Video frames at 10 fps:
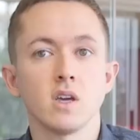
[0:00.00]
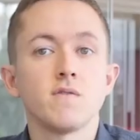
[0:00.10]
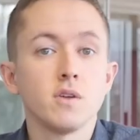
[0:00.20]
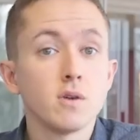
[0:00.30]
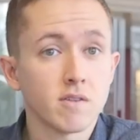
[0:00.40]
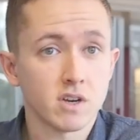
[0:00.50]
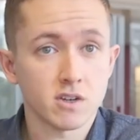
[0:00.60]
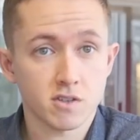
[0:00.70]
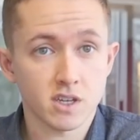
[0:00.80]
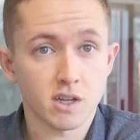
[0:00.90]
If you have an
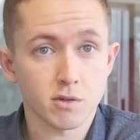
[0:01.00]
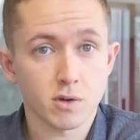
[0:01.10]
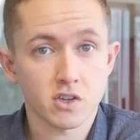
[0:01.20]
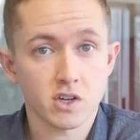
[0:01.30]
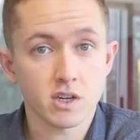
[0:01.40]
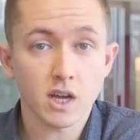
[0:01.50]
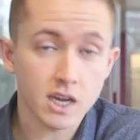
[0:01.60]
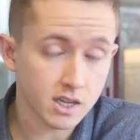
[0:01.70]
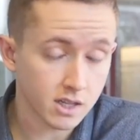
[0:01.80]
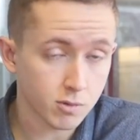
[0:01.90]
interesting health question,
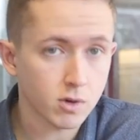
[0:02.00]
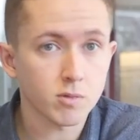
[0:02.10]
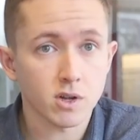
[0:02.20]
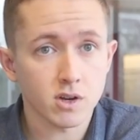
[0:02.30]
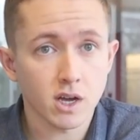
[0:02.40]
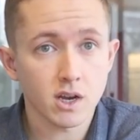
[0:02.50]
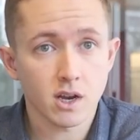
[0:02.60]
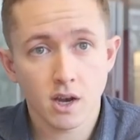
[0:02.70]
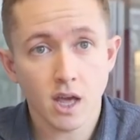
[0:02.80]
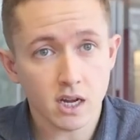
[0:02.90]
ideally one where you're not
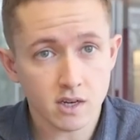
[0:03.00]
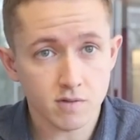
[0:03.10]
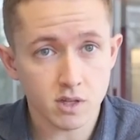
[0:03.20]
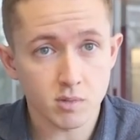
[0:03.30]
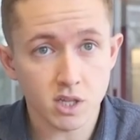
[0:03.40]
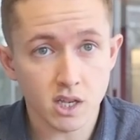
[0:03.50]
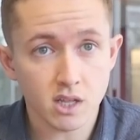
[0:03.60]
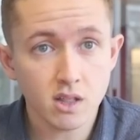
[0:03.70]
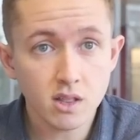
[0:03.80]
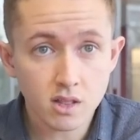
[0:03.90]
actively
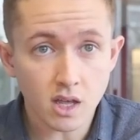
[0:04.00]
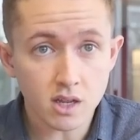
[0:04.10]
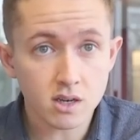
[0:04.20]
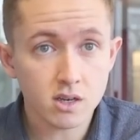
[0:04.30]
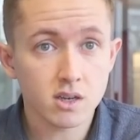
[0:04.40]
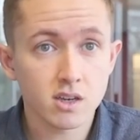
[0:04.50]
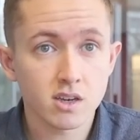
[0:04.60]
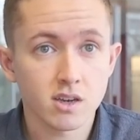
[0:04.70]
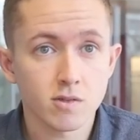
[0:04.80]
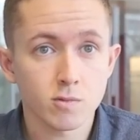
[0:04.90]
bleeding, then
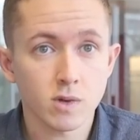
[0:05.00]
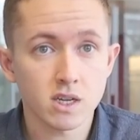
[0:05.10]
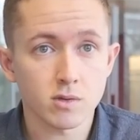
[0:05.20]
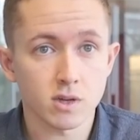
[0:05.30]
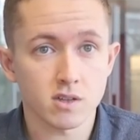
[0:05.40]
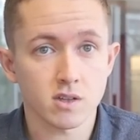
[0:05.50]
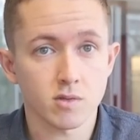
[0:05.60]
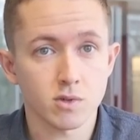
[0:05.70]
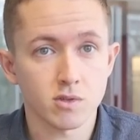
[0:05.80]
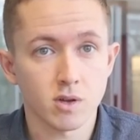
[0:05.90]
write to us
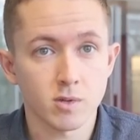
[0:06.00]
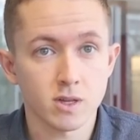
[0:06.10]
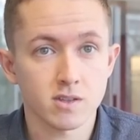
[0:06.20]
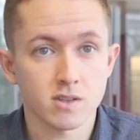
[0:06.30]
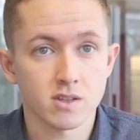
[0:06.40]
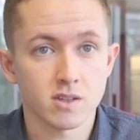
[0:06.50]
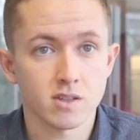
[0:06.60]
and we'll do our best